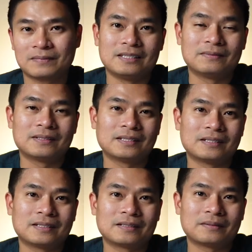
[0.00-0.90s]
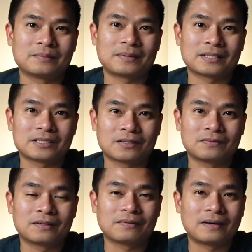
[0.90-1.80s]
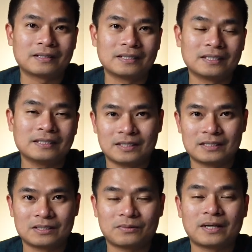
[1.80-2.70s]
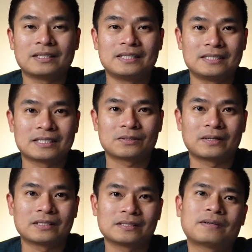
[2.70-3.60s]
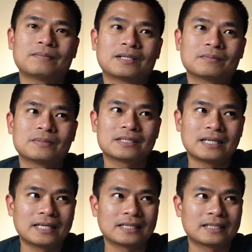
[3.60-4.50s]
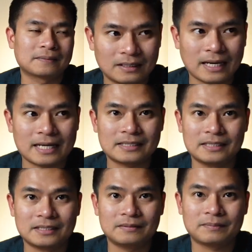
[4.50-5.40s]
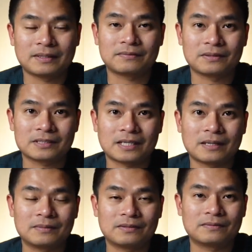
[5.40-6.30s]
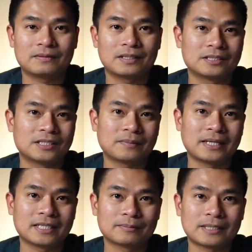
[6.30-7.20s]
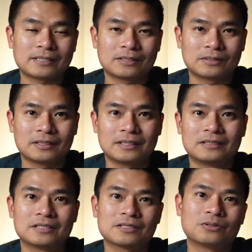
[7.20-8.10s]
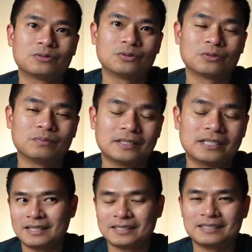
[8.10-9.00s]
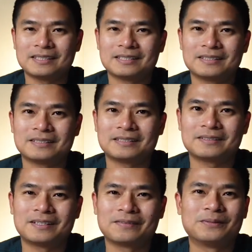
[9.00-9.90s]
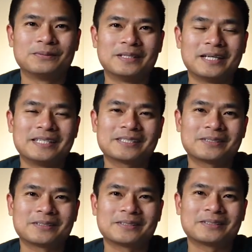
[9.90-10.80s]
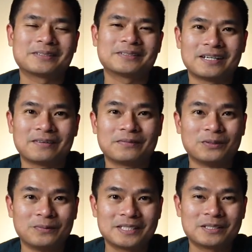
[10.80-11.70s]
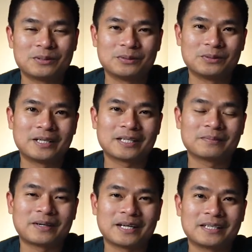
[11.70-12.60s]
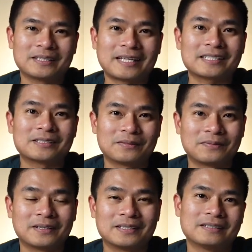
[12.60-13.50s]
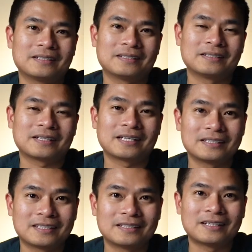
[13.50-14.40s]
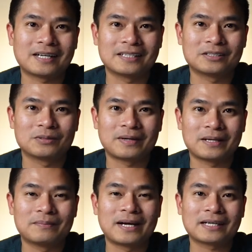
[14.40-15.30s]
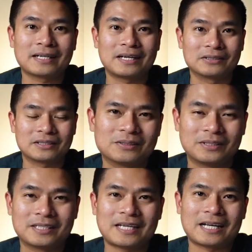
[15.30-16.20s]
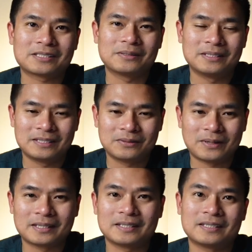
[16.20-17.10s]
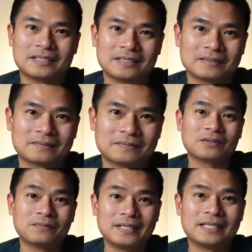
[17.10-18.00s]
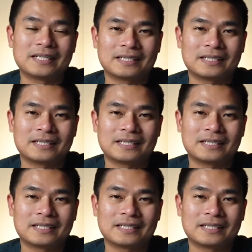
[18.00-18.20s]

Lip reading: even the process of refunding is quite easy as well. If I'm not mistaken, last year, my first time of lodging my income tax return, it just took me, I think, a few days or a few weeks to get my tax refund credited directly to my bank account. So that's actually quite convenient,